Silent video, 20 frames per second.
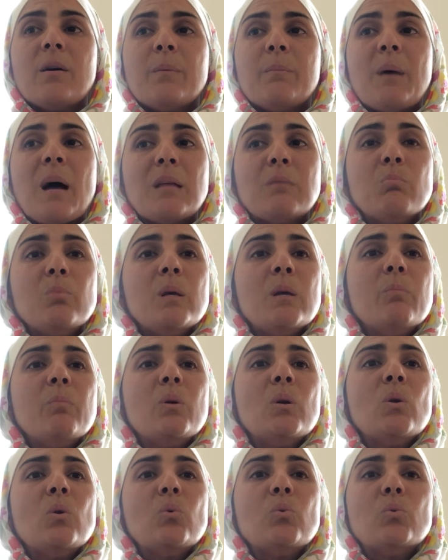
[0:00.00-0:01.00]
bad
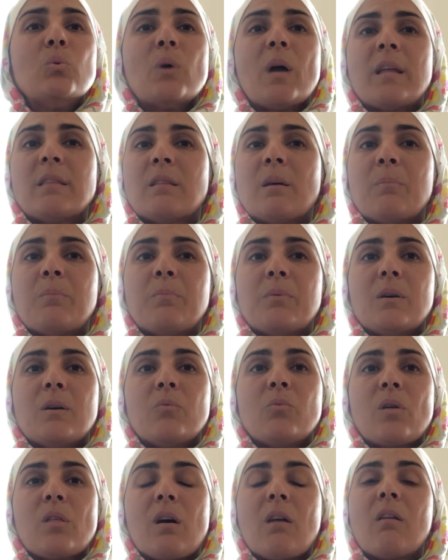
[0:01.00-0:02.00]
people who end up
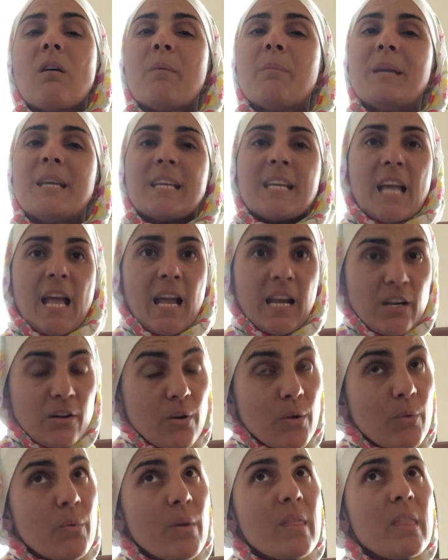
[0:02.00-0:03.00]
with Allah being
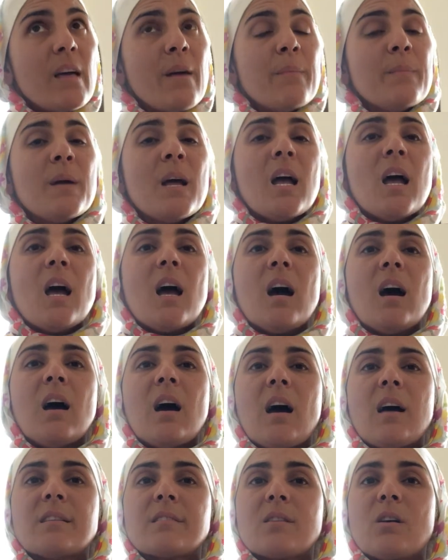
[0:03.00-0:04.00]
angry with them,
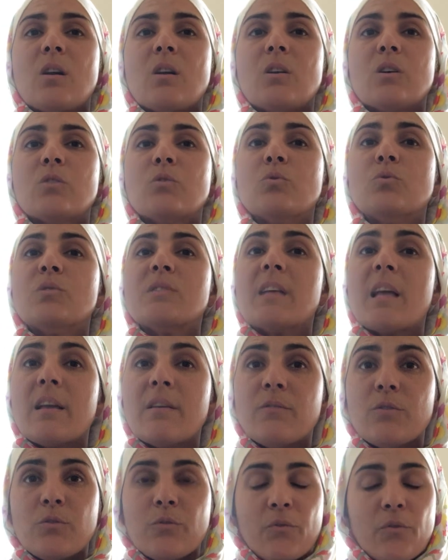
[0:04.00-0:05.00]
ask Allah to
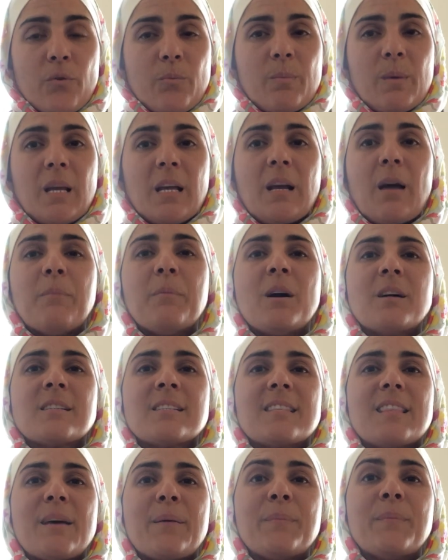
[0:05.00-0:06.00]
save you from being
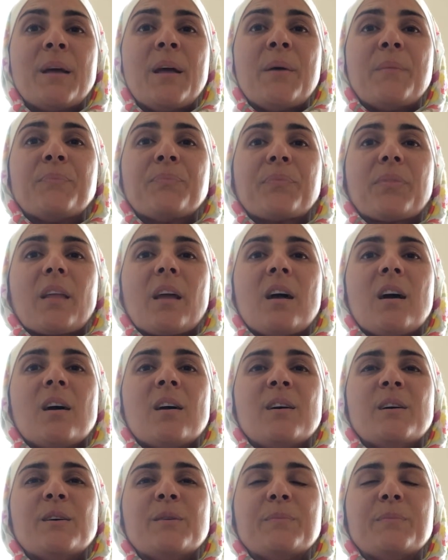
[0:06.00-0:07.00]
amongst them.
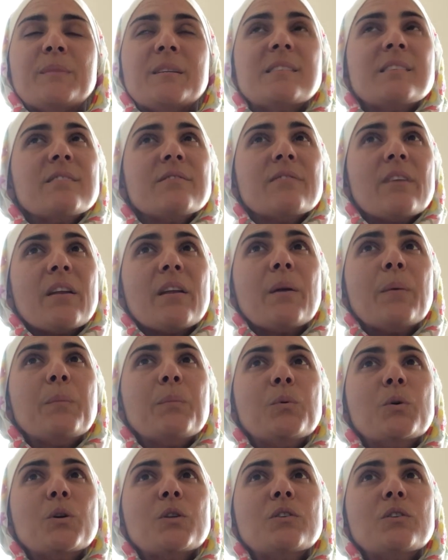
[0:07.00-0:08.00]
This is very
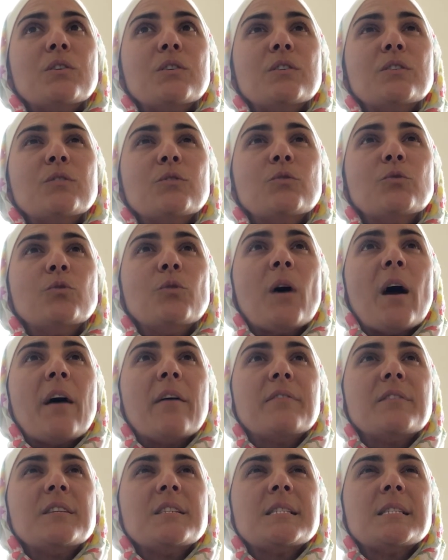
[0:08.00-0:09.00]
important to
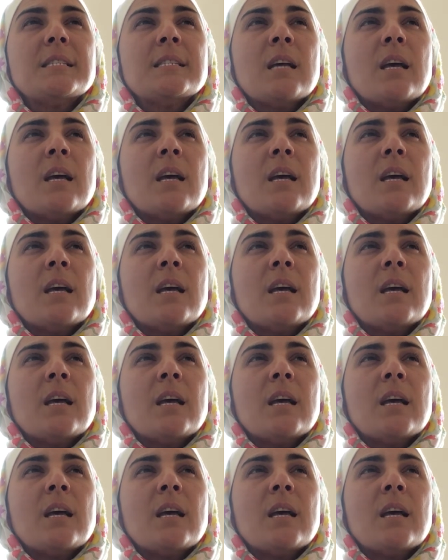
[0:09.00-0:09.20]
have this